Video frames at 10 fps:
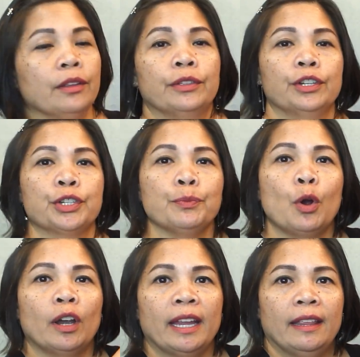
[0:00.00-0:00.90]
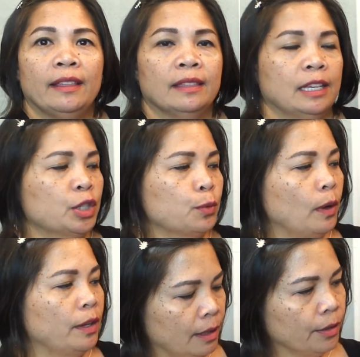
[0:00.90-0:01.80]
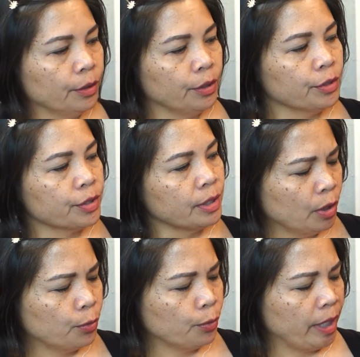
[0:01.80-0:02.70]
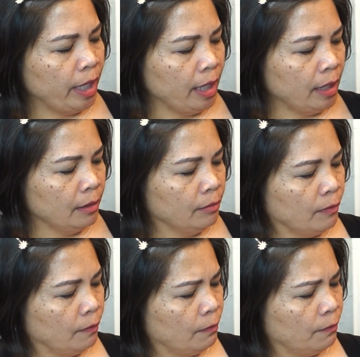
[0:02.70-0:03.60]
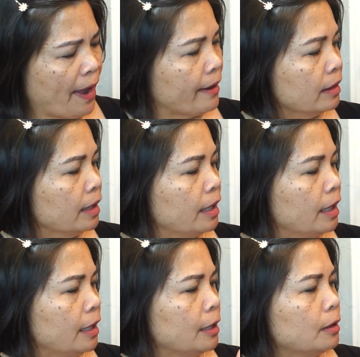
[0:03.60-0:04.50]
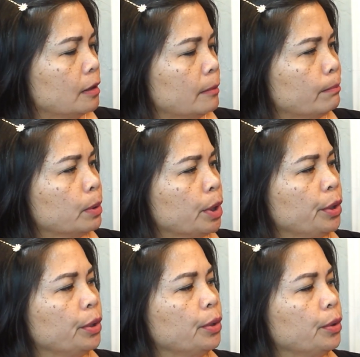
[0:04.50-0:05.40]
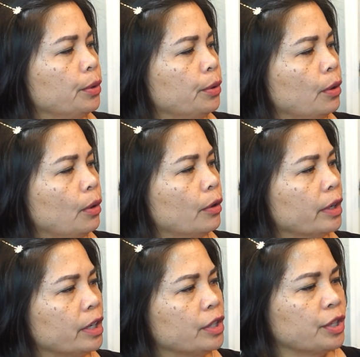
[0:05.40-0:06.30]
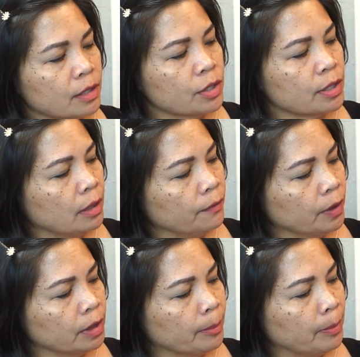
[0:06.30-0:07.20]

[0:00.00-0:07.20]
There's more in this one. There's green, violet, blue, orange, the silver, the